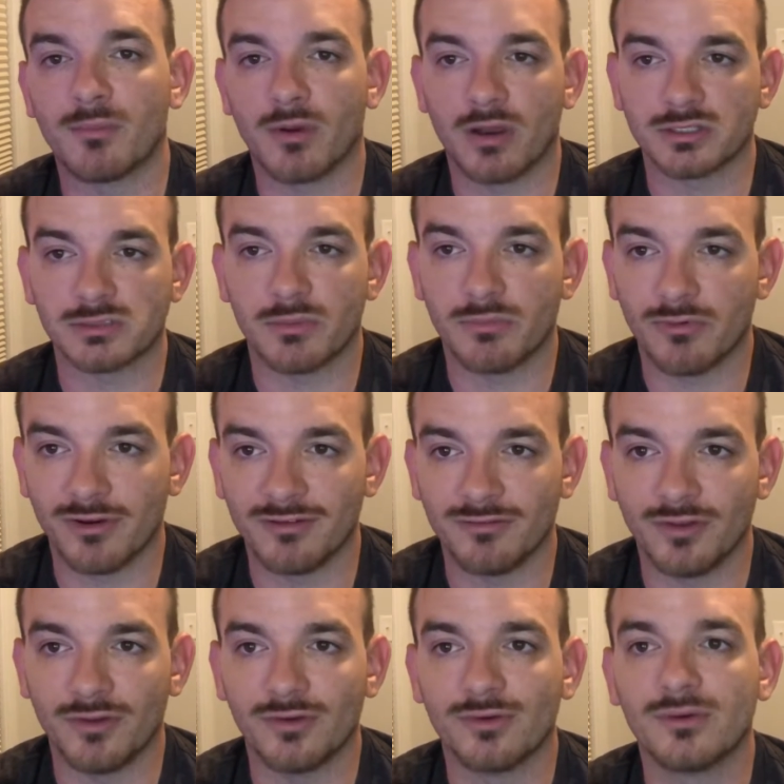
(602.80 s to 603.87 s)
a customer point of
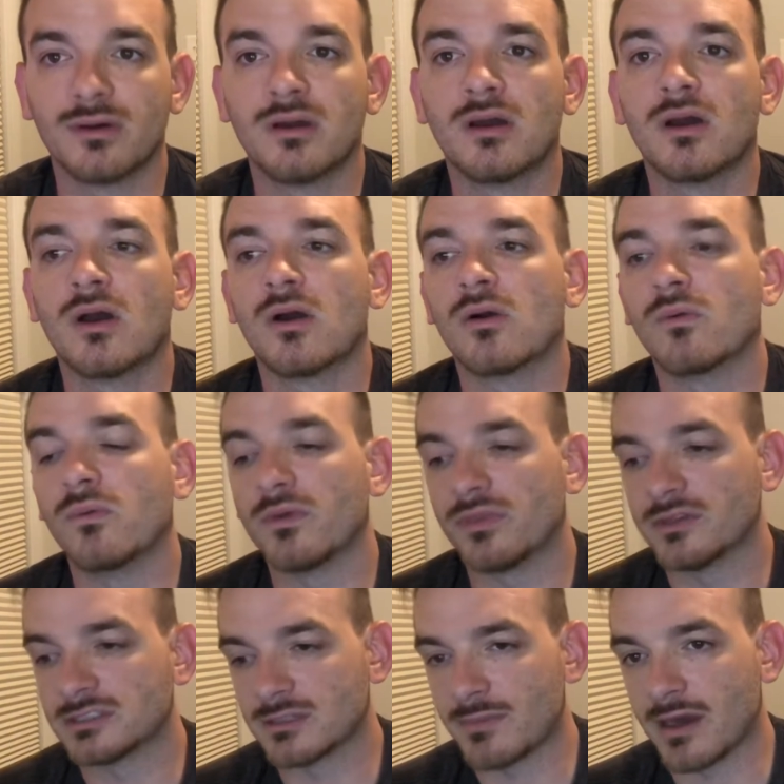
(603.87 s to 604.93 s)
view, with
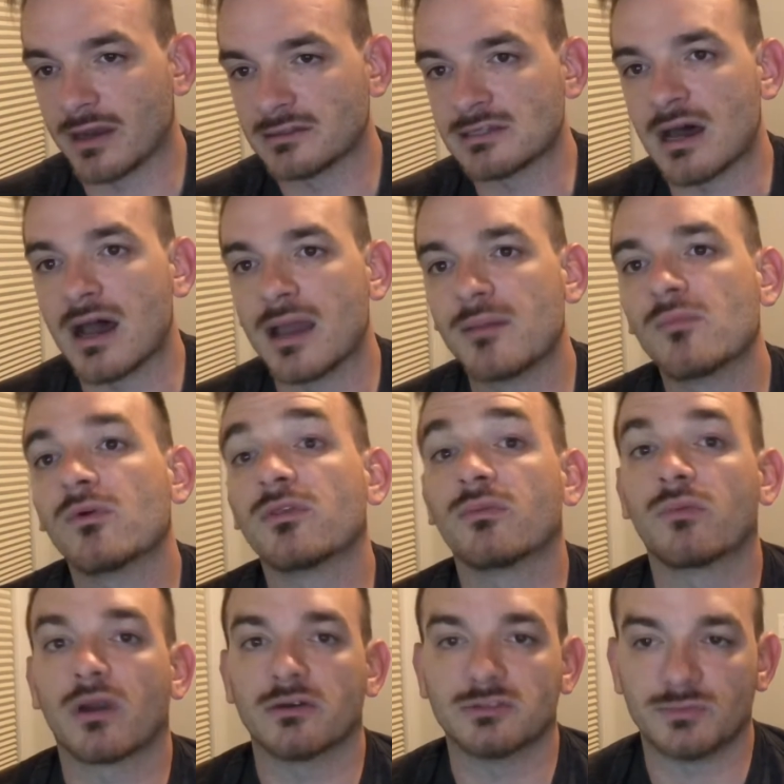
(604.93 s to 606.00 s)
this amount of time, with
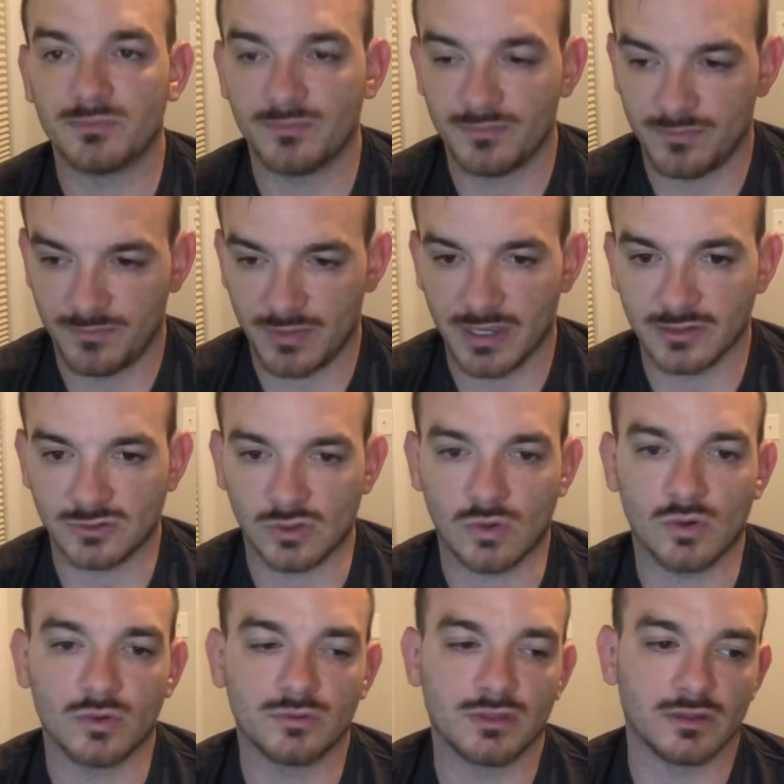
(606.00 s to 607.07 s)
what I was being
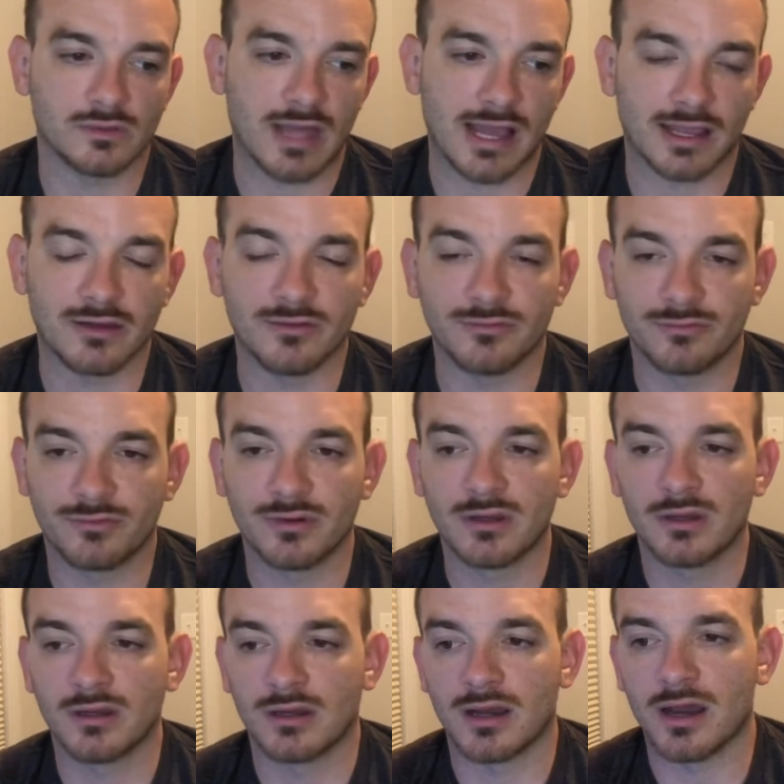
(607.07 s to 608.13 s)
told, the lack of
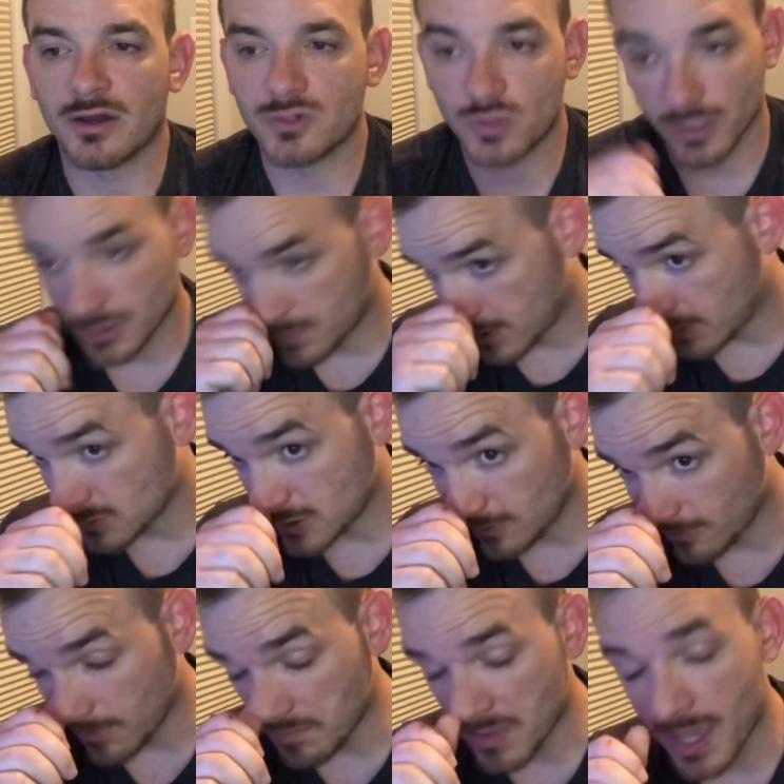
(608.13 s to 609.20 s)
transparency
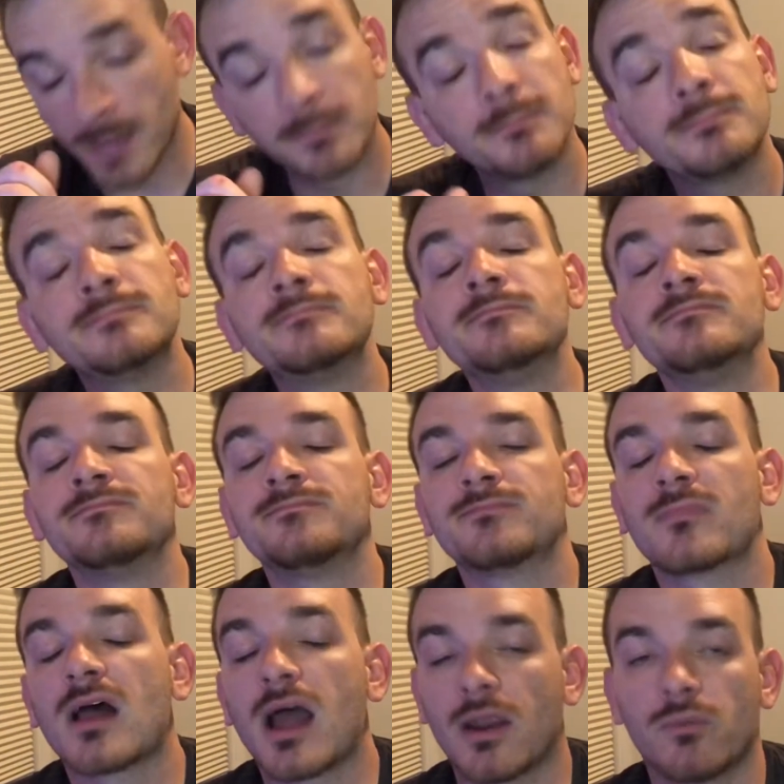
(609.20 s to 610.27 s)
from them,
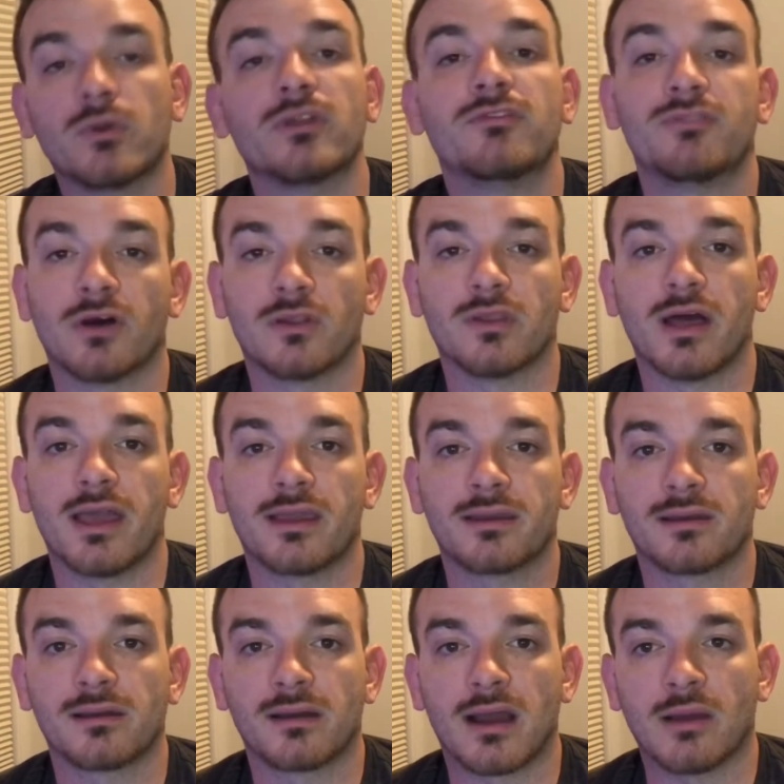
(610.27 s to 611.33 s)
I really felt
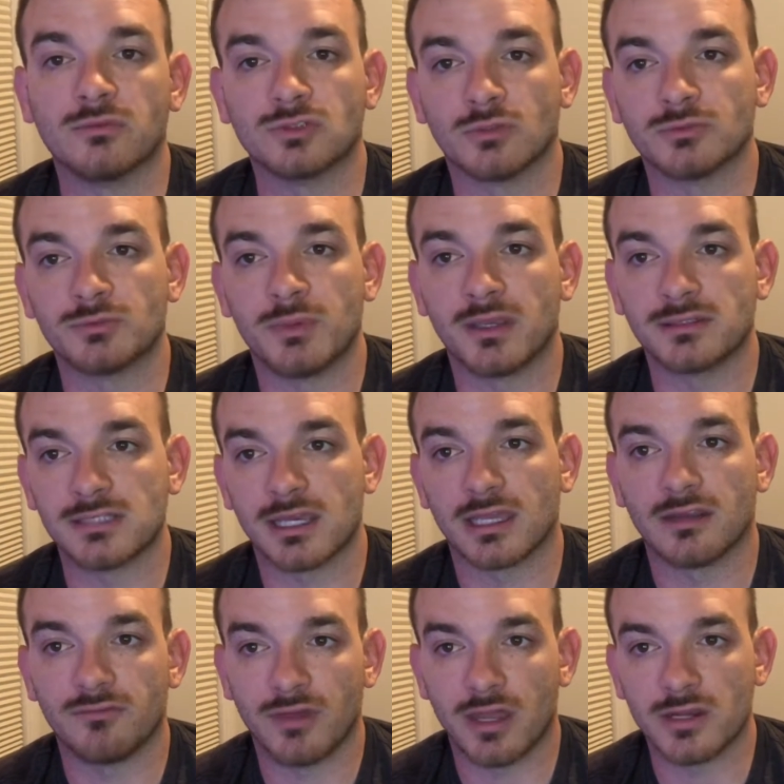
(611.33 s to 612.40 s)
like I was almost being taken
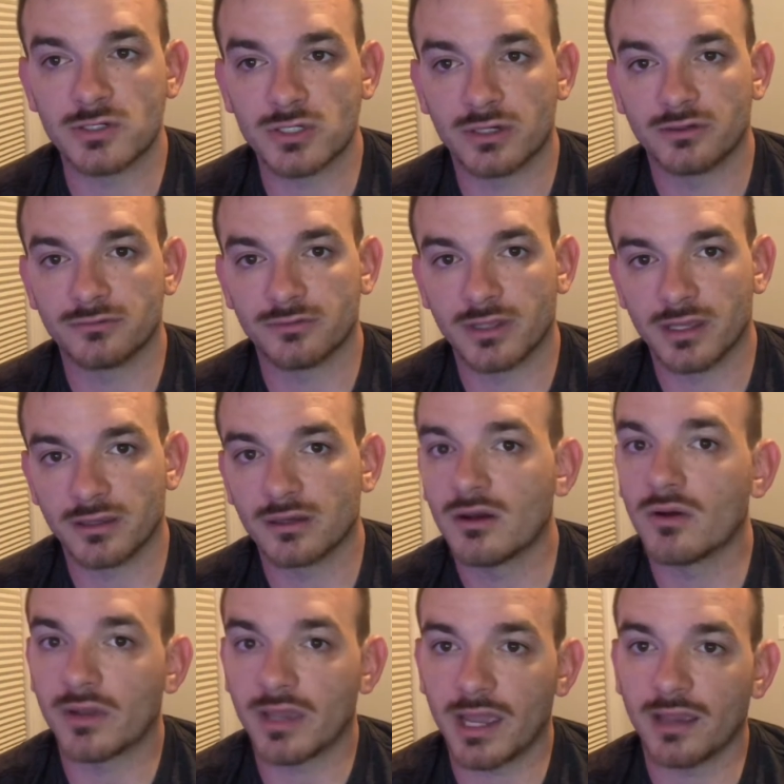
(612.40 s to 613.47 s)
advantage of. Like,
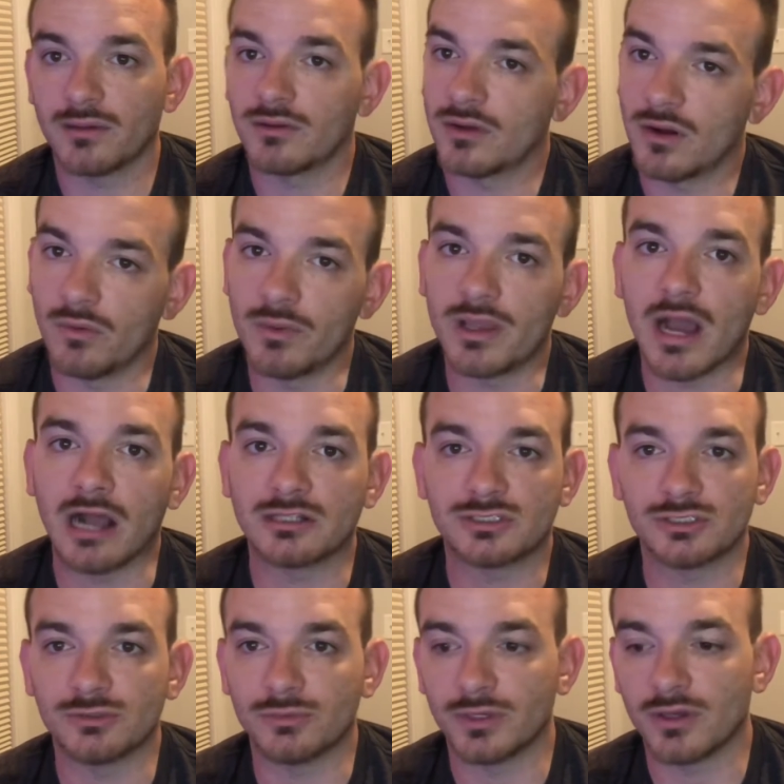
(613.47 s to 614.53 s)
okay, you know, we got
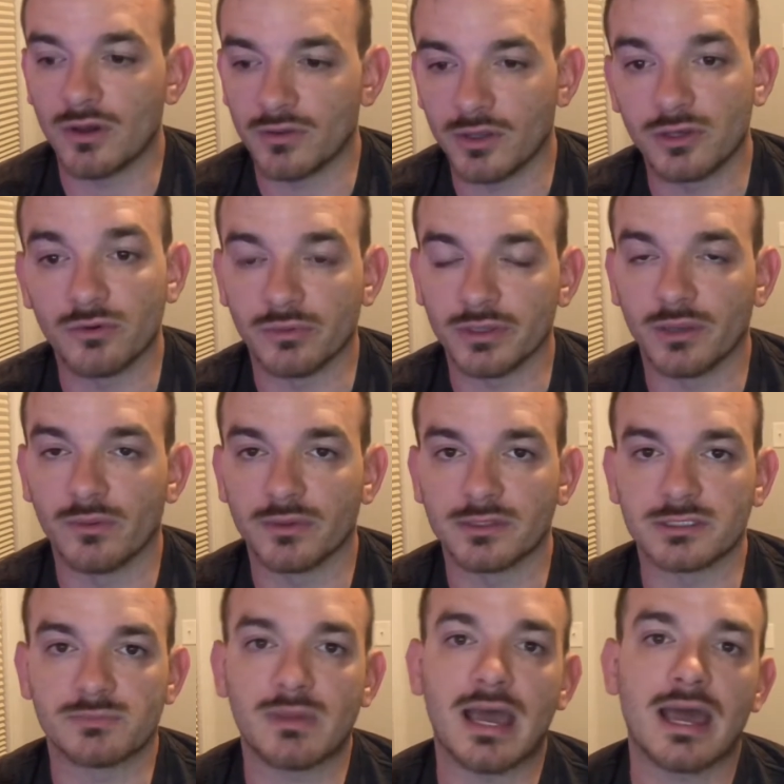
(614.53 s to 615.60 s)
you. We know that you really want this
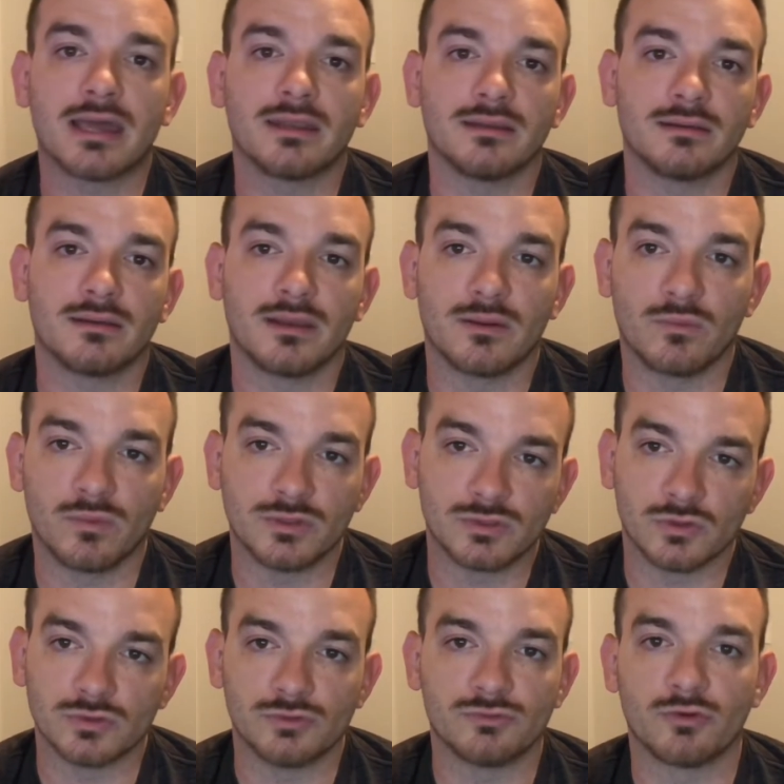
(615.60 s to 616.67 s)
bad, and we
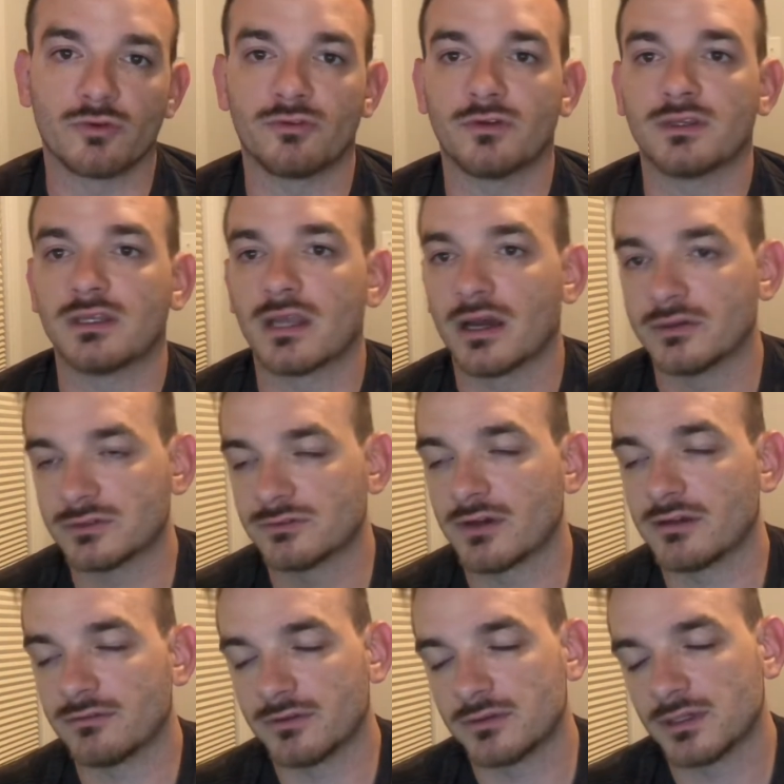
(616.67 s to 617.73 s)
told you $450. Now it's
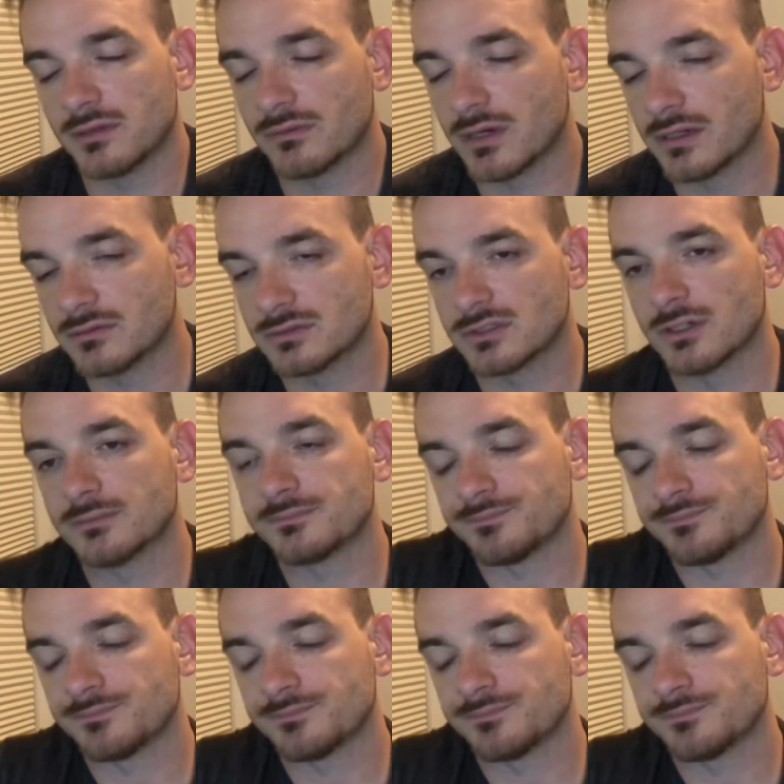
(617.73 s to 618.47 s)
$550, right? So,